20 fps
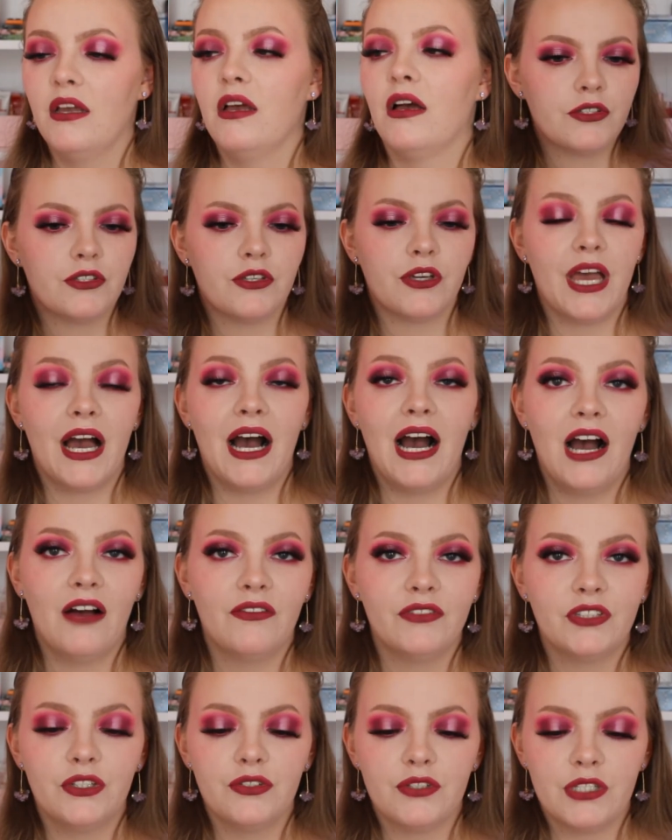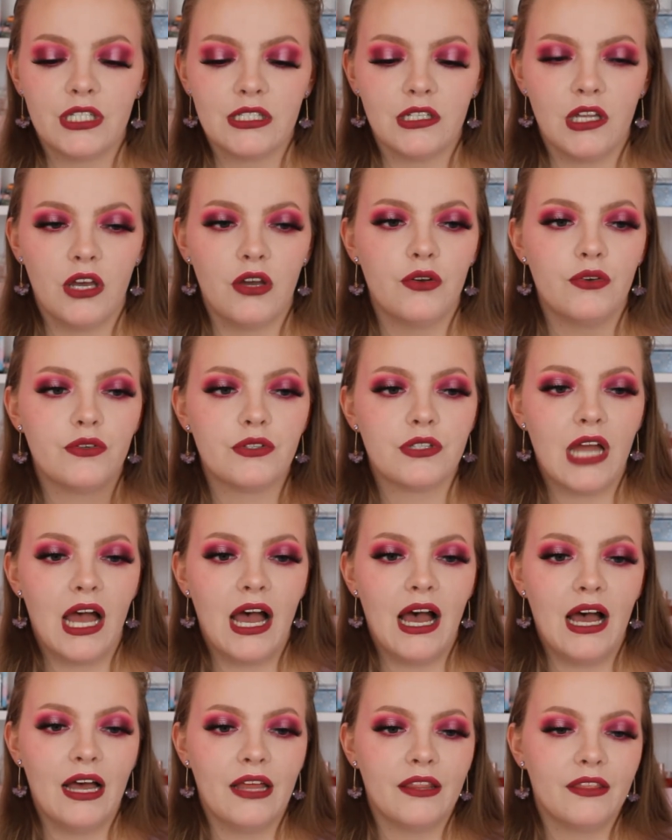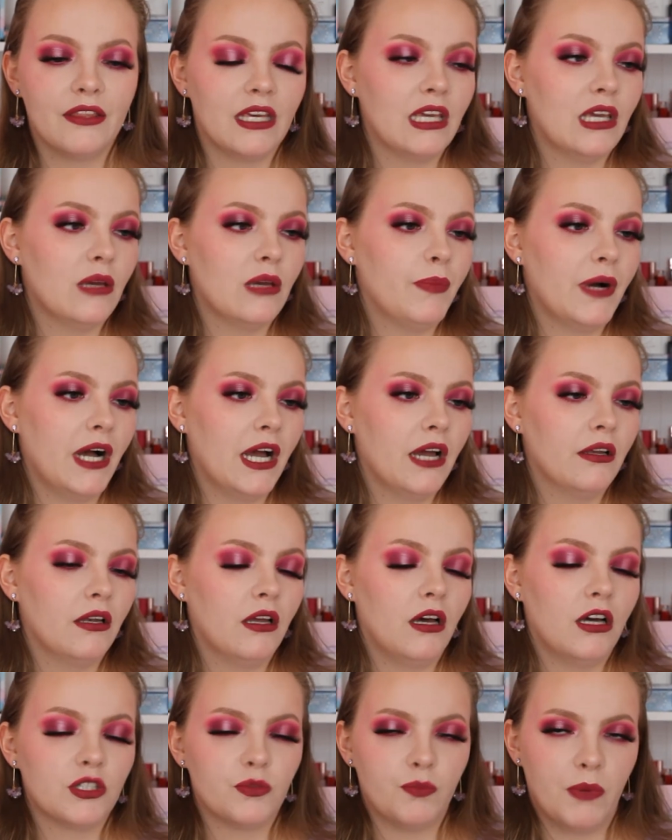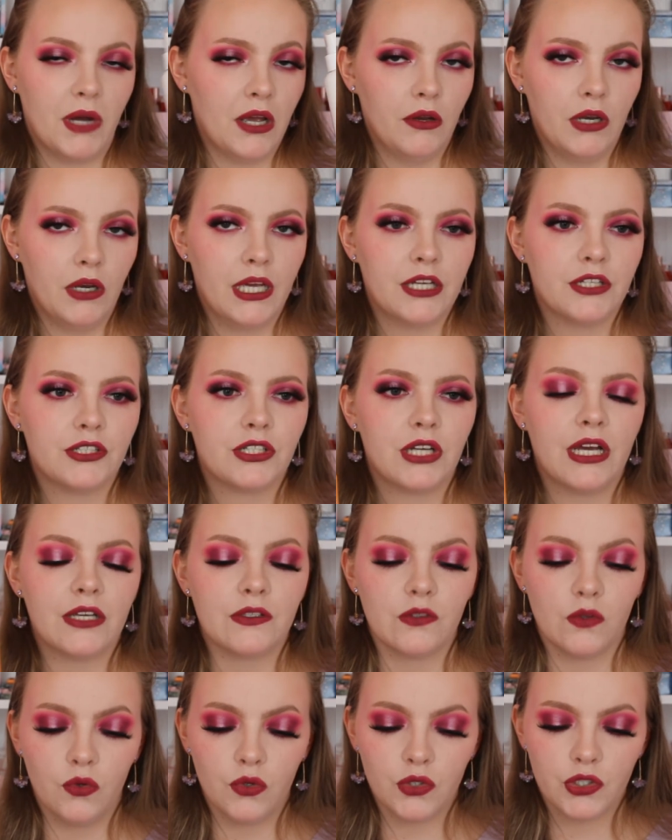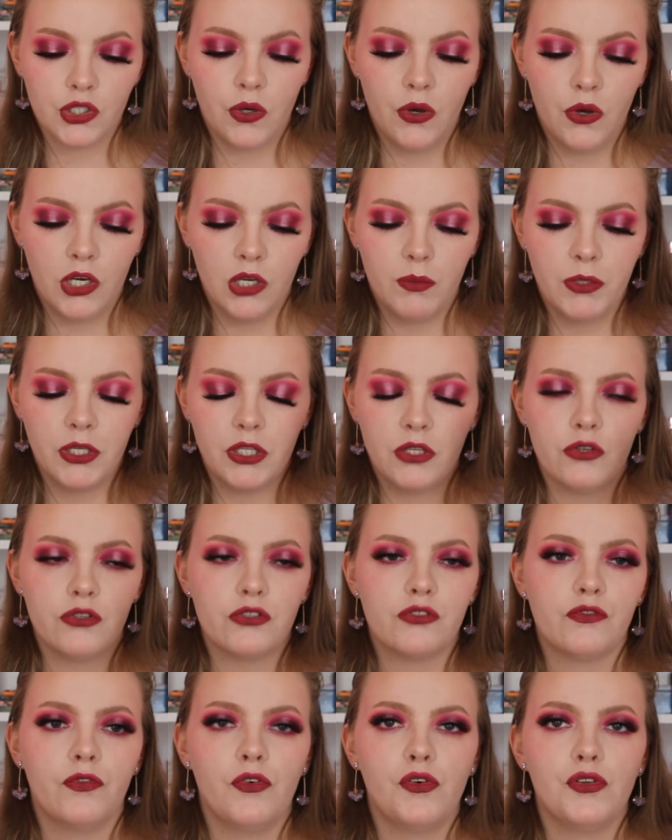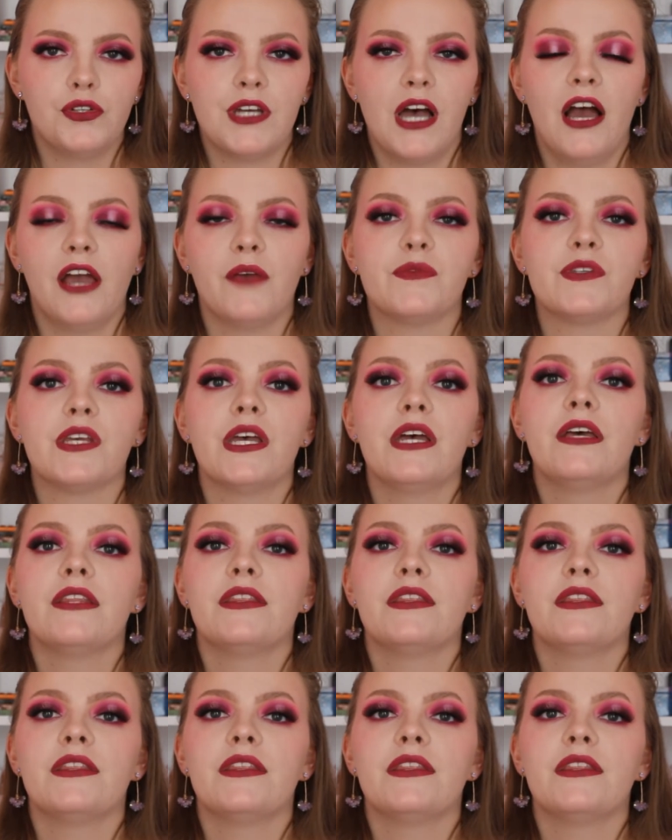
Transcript: So yeah, I haven't used this loads, and the Biolage Biolage has also only been used 4 times.